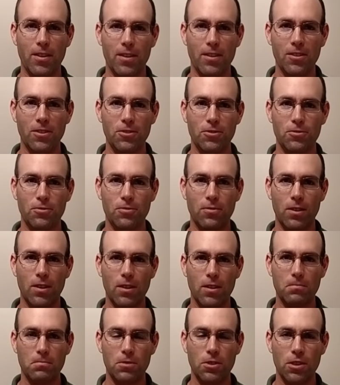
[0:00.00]
Hello,
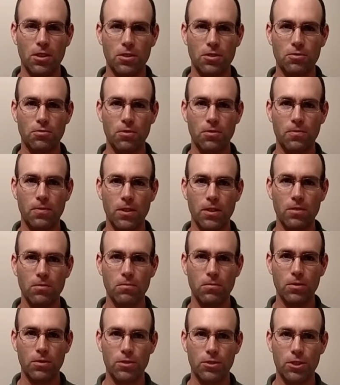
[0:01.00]
I'm Joshua Finn
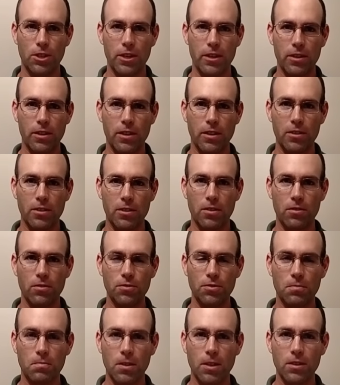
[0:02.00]
with J&H
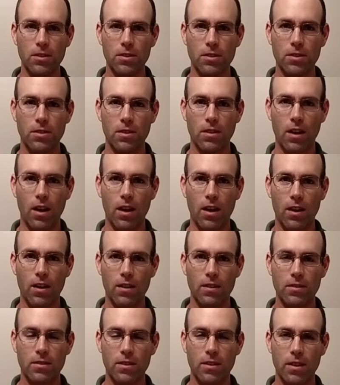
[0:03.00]
Aerospace. Uh,
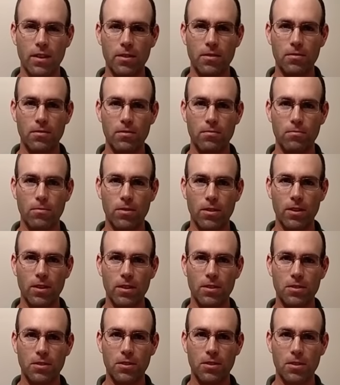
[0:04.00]
tonight we're going
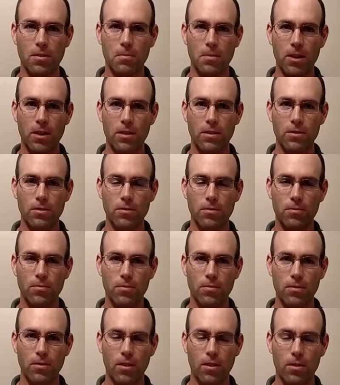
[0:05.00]
to talk about
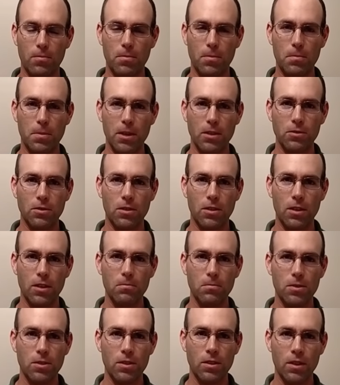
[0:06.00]
our propeller
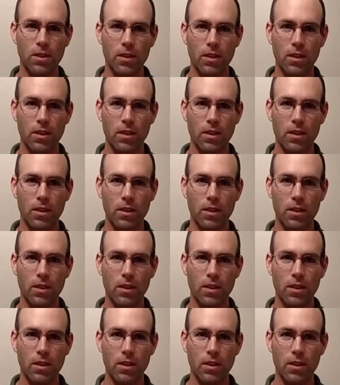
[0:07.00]
hubs.